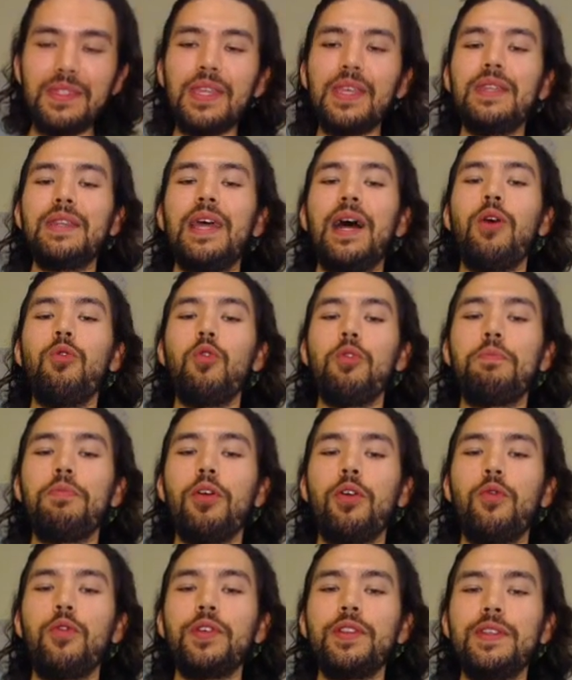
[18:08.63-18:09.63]
Now we're
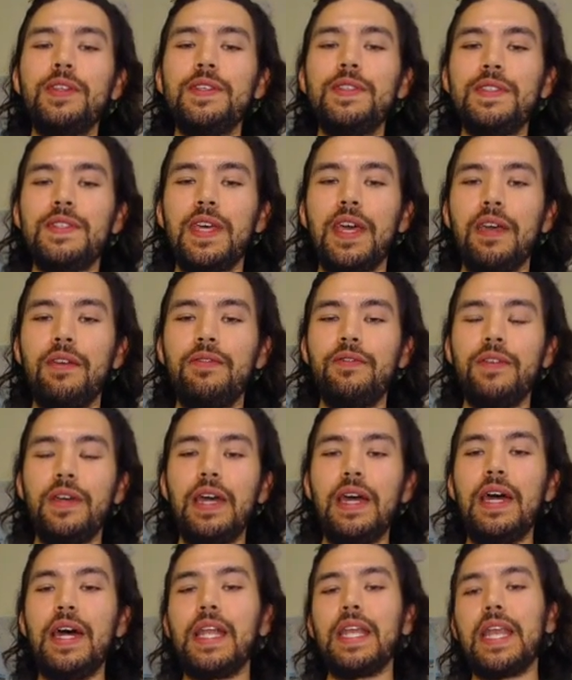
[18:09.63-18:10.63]
perfectly safe.
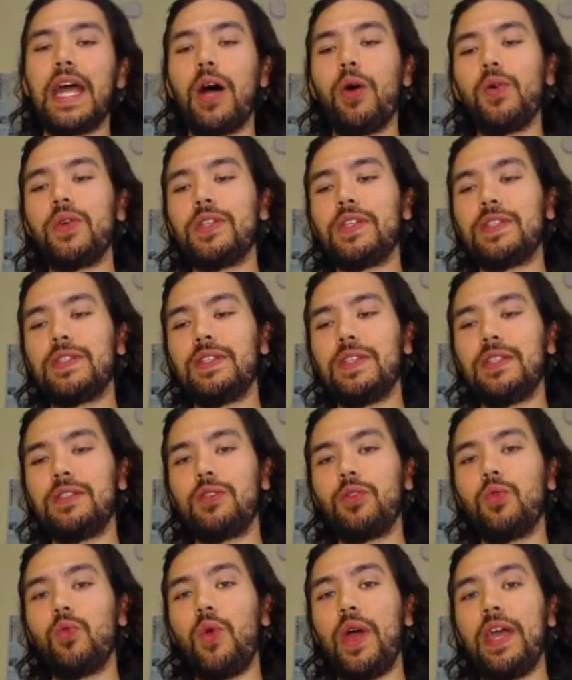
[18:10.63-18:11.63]
Now we just need
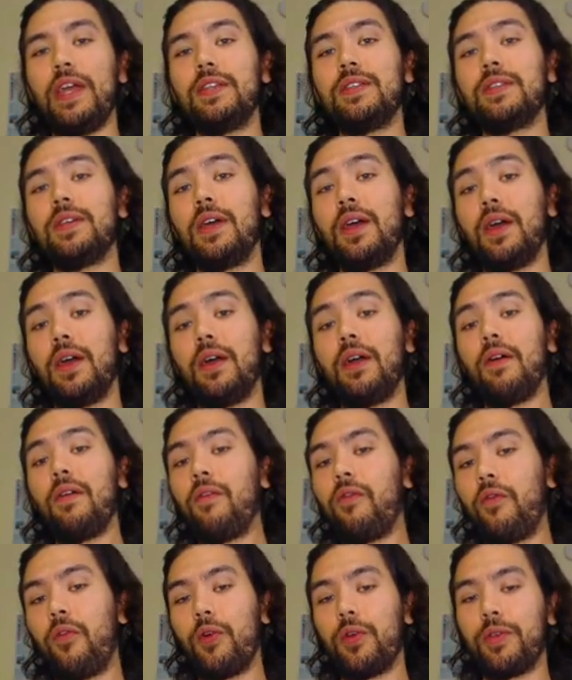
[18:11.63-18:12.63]
to wait
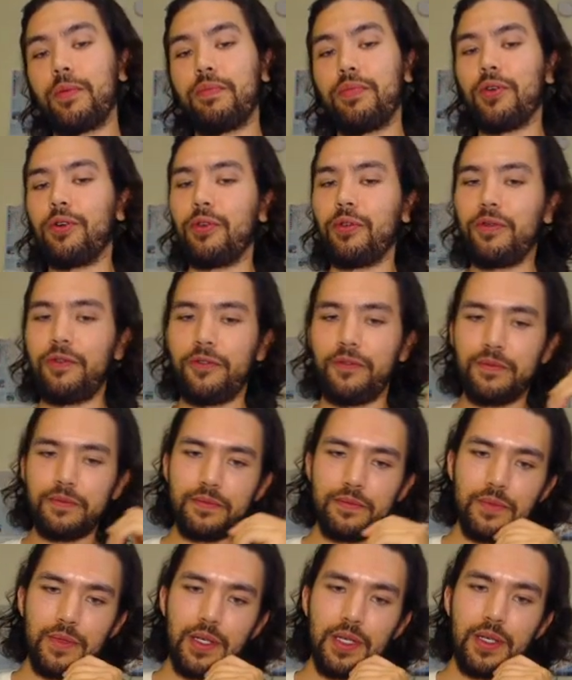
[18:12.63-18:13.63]
for the proof.
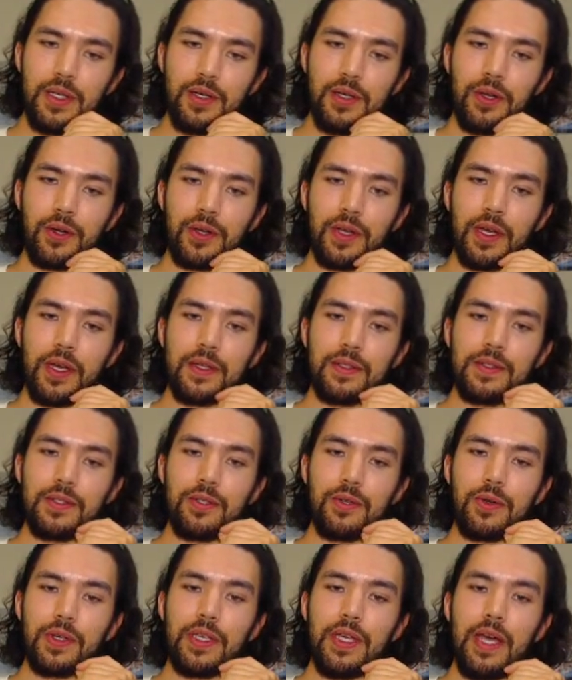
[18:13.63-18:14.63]
Okay,
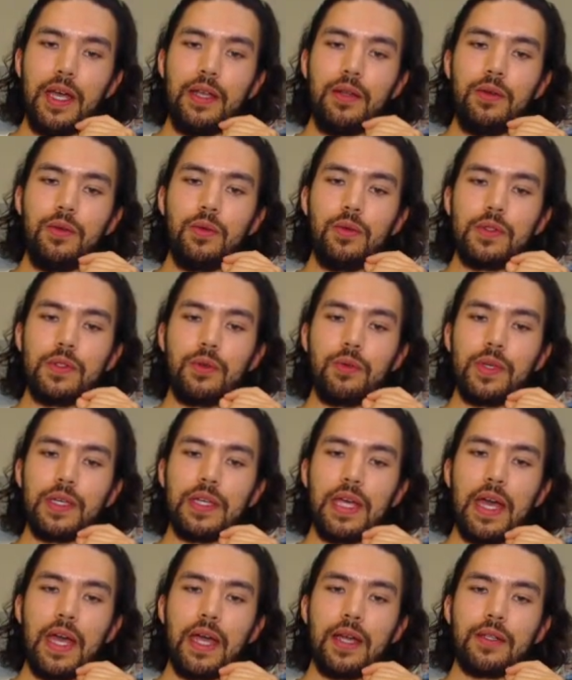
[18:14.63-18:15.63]
so again,
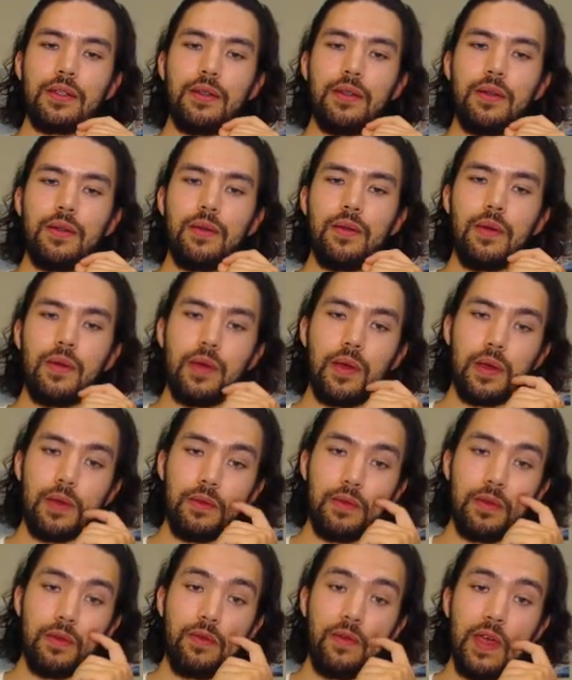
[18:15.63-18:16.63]
we
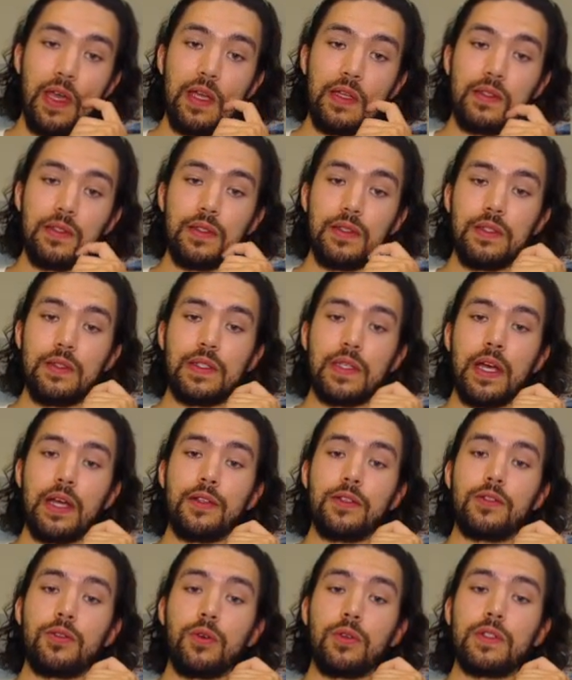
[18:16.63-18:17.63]
activate
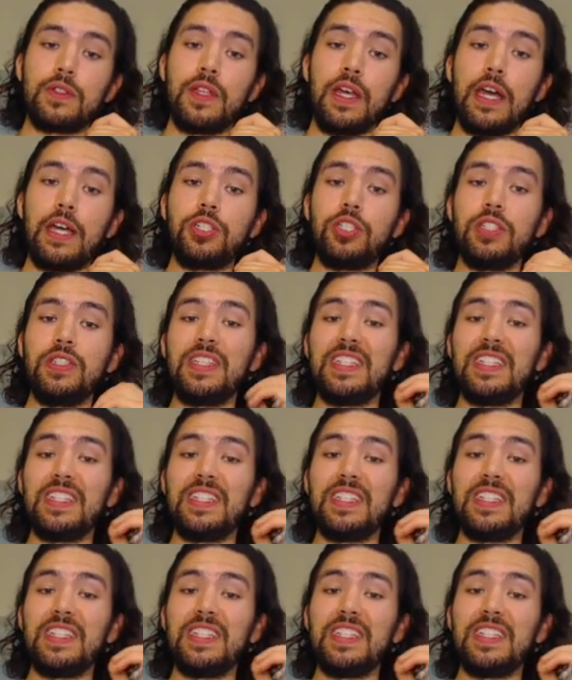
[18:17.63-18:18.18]
Silent Sword Slash in the